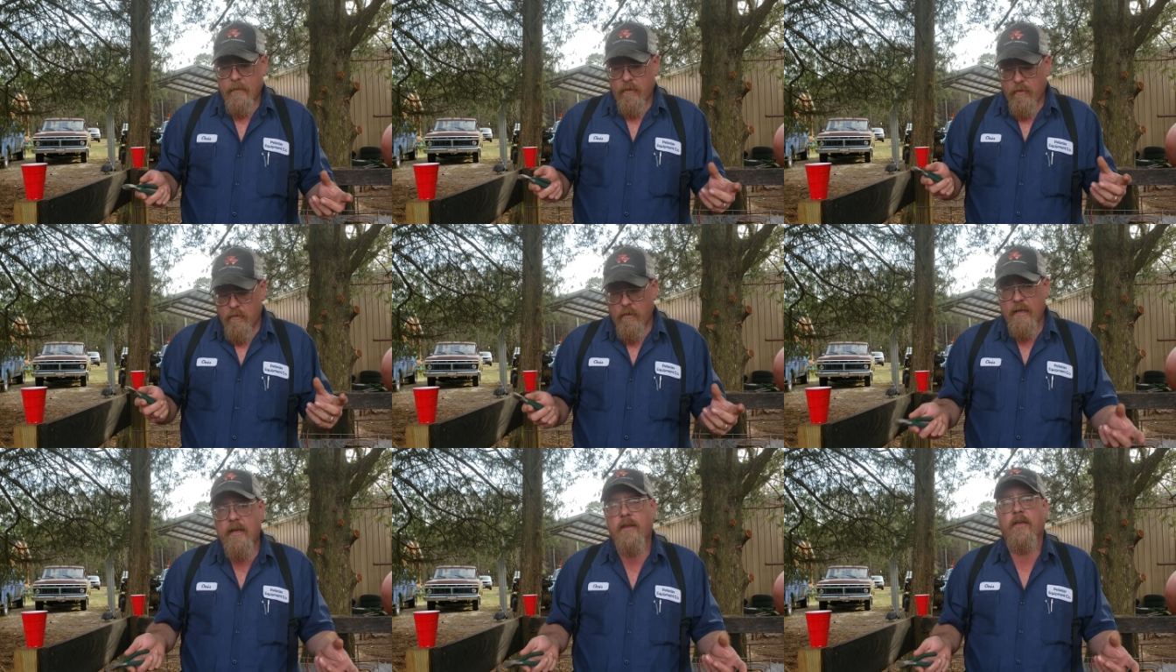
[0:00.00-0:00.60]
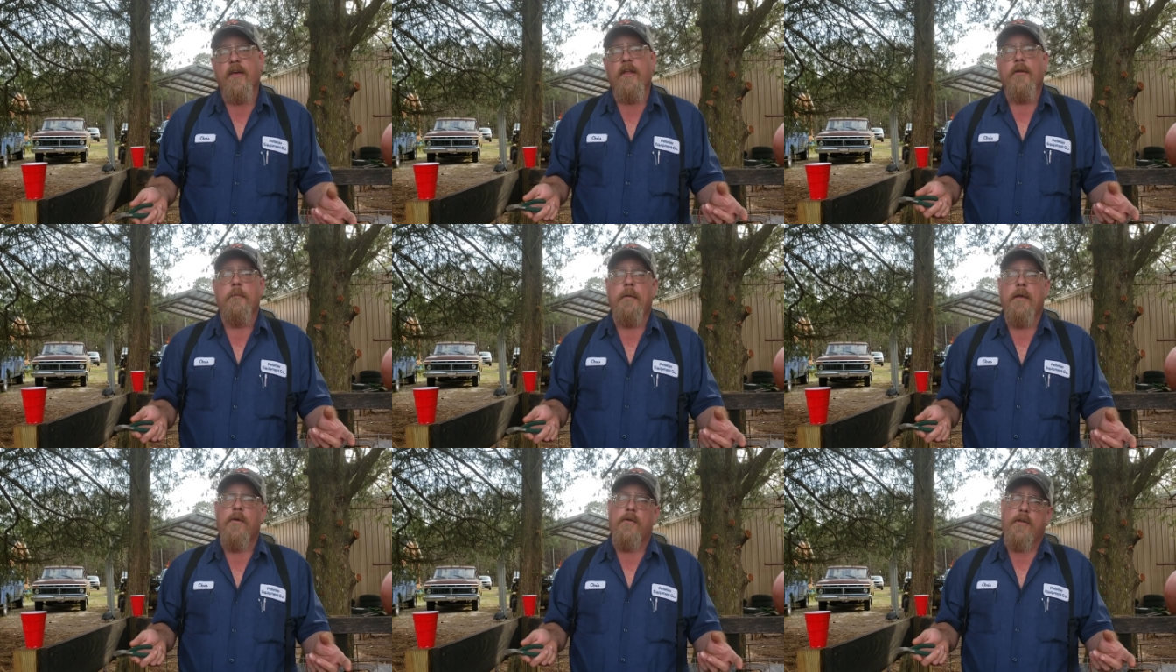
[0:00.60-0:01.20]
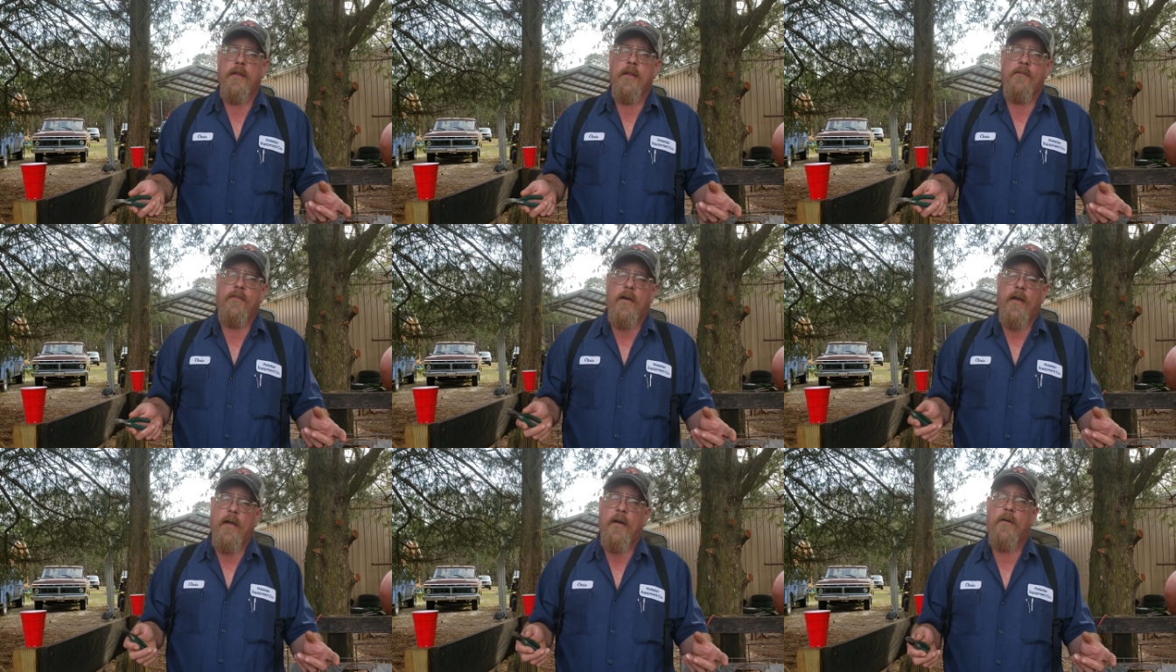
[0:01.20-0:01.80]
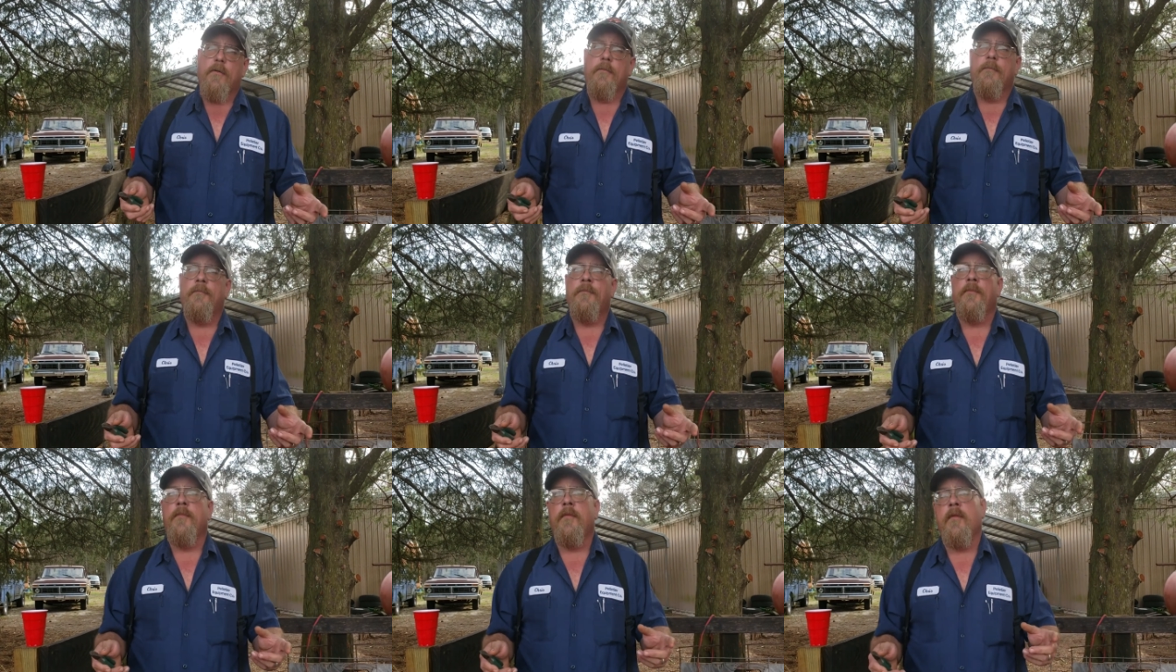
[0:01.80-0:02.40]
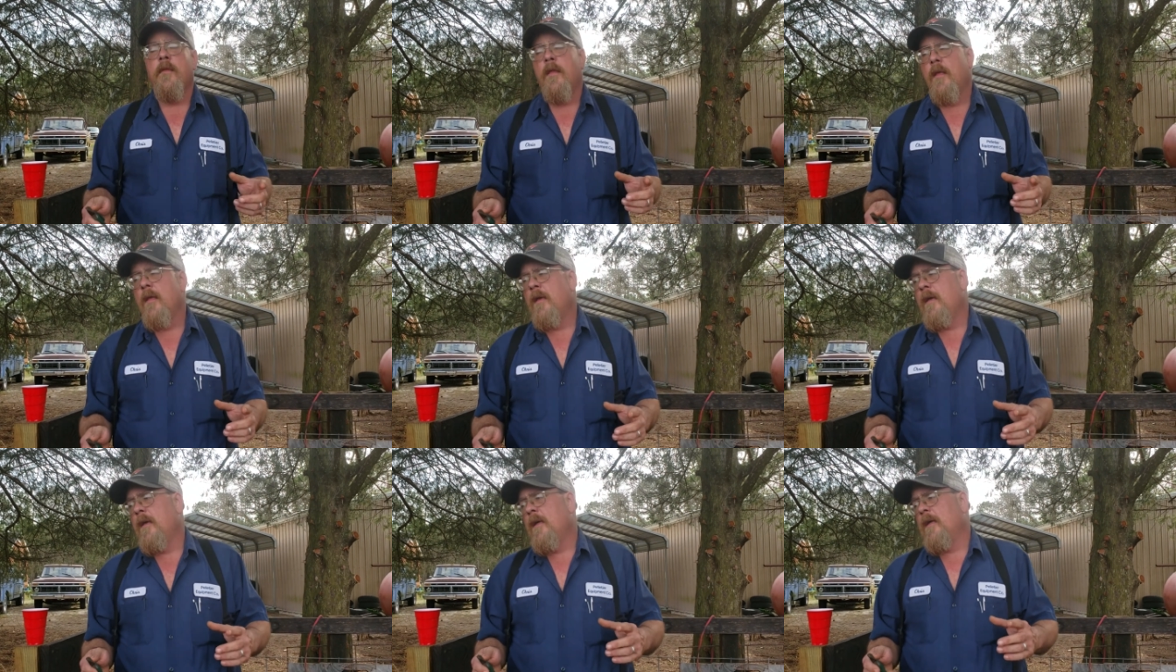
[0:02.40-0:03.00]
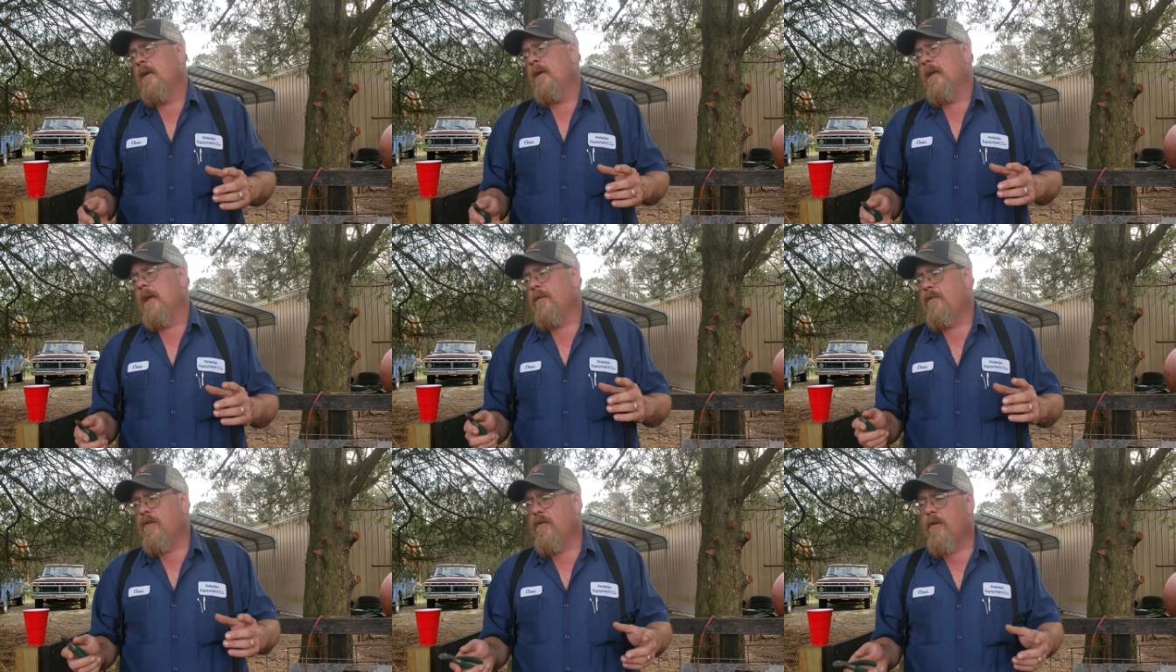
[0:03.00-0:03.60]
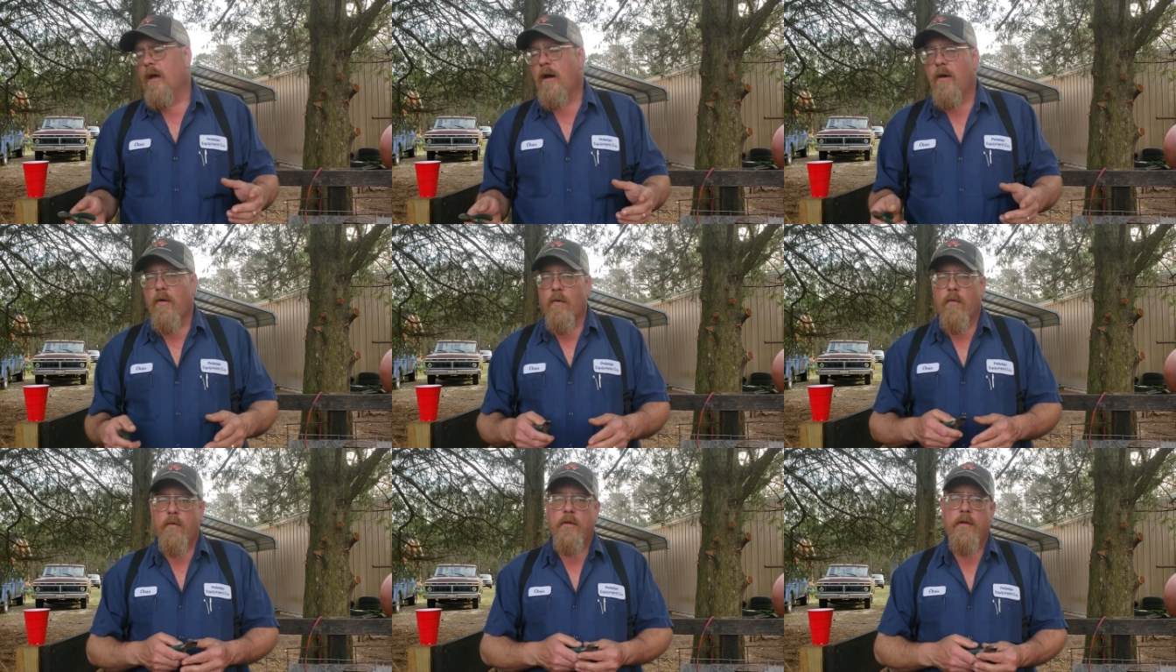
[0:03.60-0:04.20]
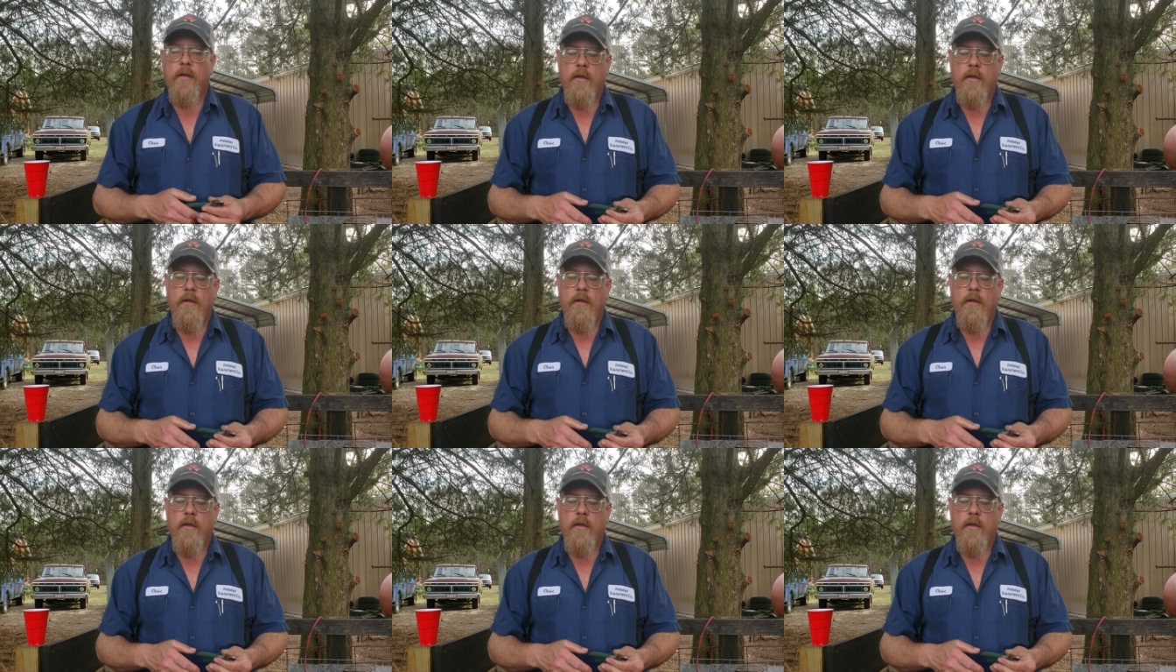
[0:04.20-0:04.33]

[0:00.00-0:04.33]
You need to cut the milk teeth out. If you don't,